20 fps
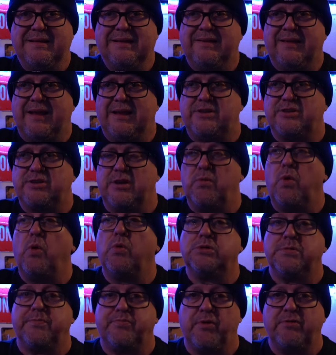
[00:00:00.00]
That's um,
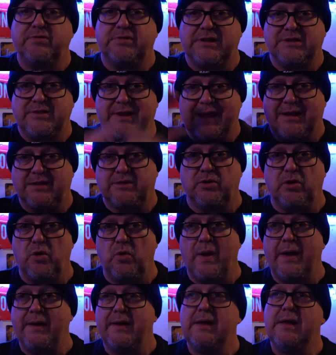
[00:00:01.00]
waterproof, so that's an outdoor
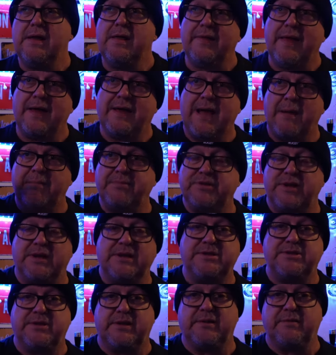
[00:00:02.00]
one. That comes
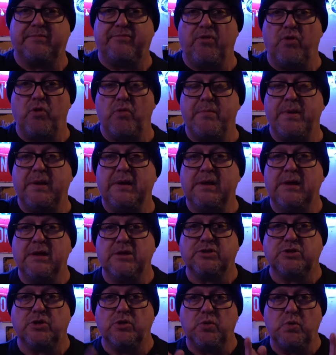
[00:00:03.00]
into the room
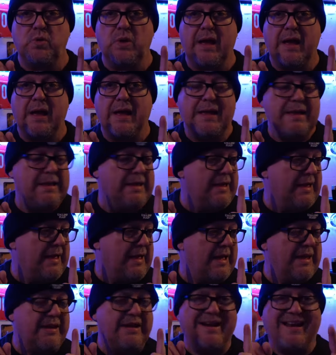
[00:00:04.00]
to
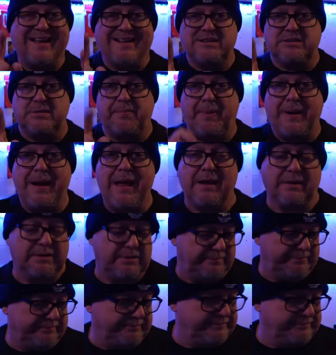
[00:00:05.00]
an Alexa plug.